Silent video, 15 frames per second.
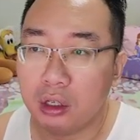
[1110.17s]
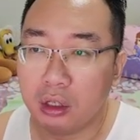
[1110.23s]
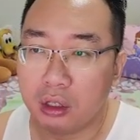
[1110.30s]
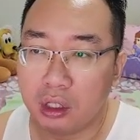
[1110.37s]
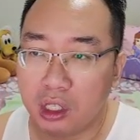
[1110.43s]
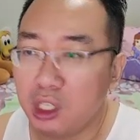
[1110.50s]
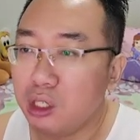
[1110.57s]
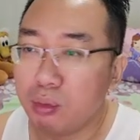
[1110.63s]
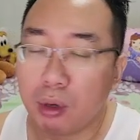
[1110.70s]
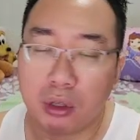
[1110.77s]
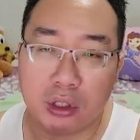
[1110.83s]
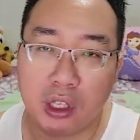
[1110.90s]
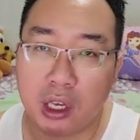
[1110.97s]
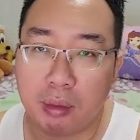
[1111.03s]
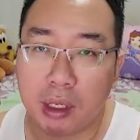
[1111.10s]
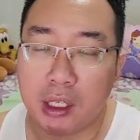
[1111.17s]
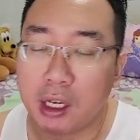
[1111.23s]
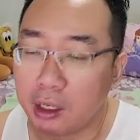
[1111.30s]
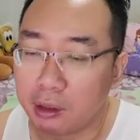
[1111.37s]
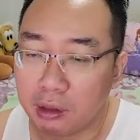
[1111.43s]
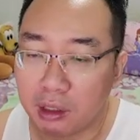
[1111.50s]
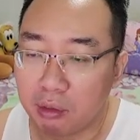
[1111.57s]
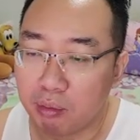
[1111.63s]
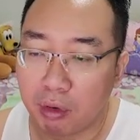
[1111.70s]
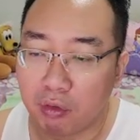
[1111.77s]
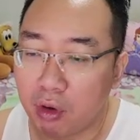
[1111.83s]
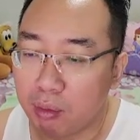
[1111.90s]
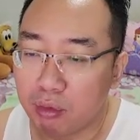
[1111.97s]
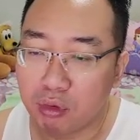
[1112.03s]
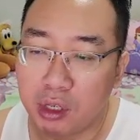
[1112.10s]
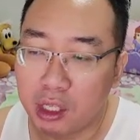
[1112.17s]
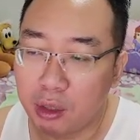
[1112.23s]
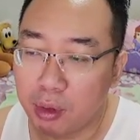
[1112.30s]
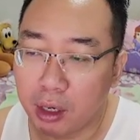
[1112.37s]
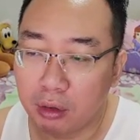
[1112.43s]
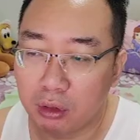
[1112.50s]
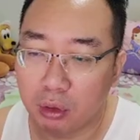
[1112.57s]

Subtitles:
esport gaming card. It performs really well.